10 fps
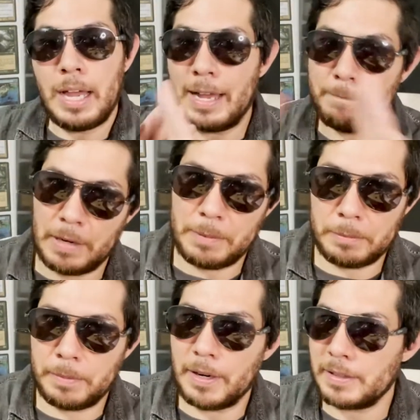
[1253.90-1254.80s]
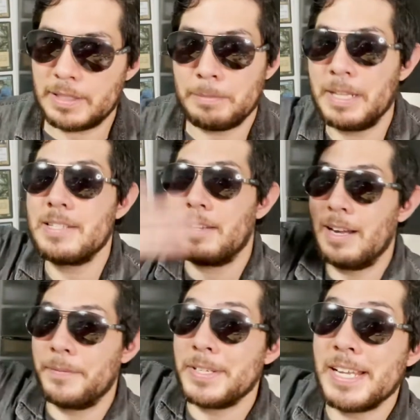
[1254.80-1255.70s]
I'm fine with proxying, but that's a
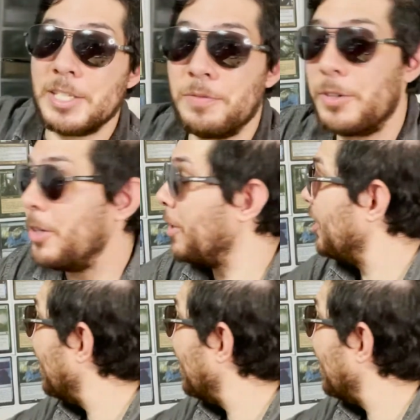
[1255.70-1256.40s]
conversation for another